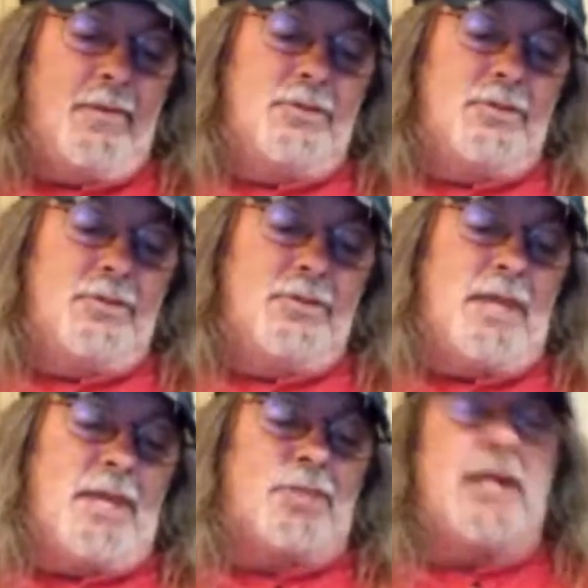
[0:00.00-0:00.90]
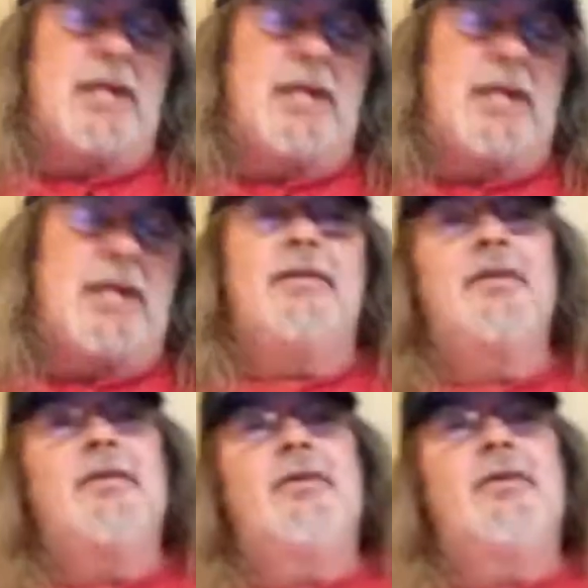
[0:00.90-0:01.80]
So he must be
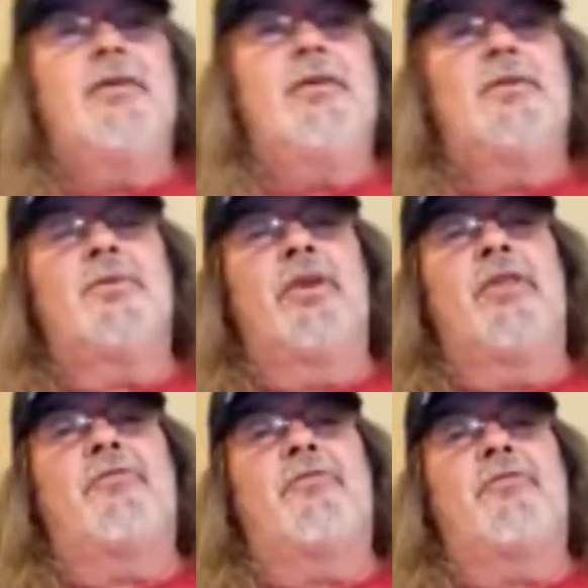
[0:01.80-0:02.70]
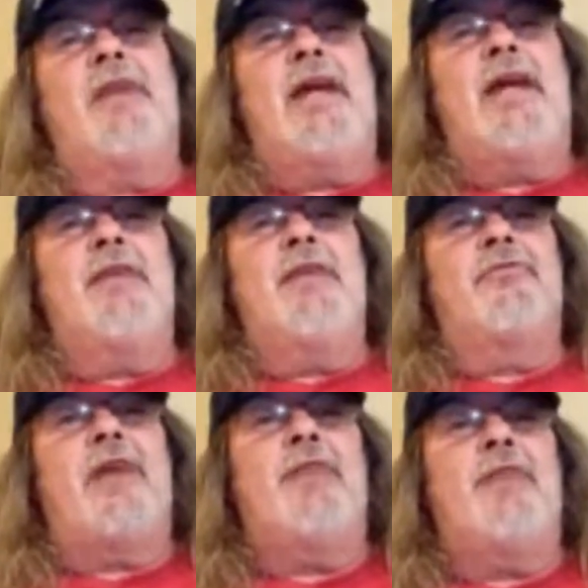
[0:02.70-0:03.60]
one of the fan
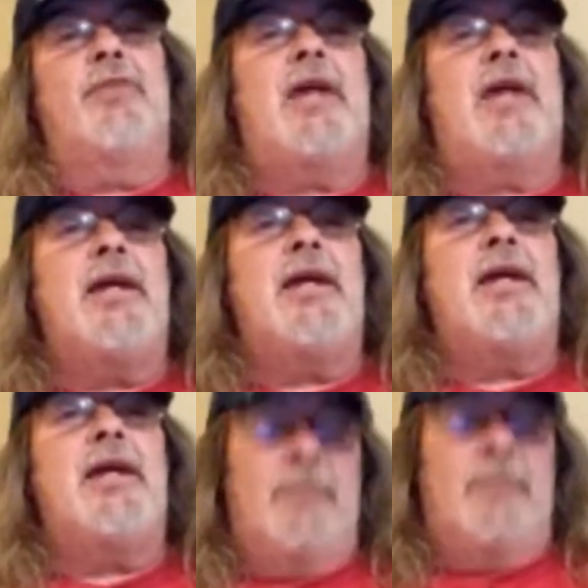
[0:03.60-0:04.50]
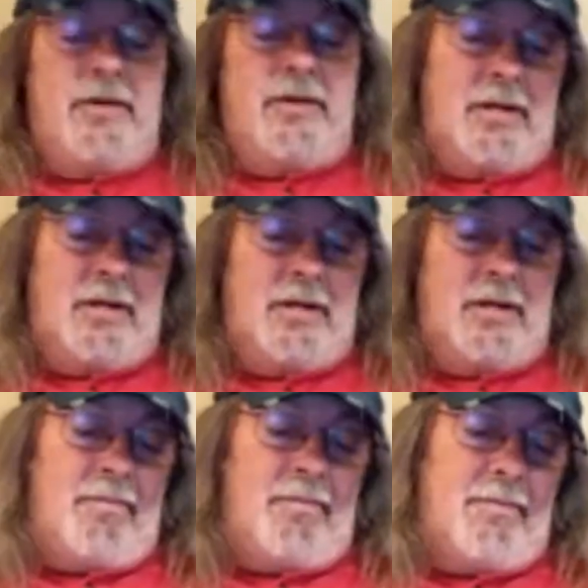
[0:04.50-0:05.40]
favorites to hate on there or something.
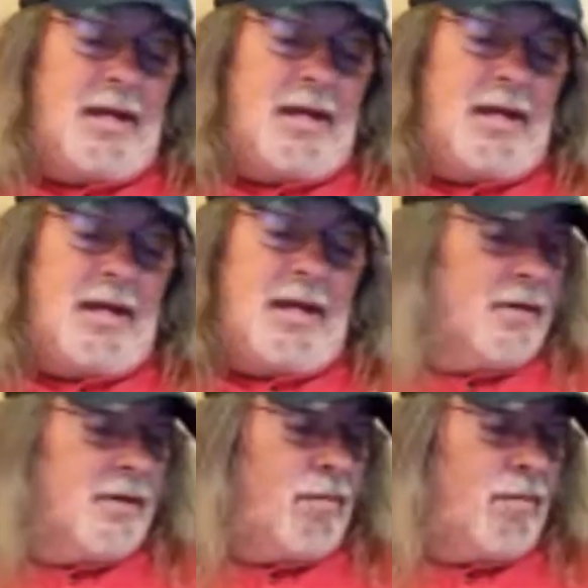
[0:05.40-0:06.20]
I don't know.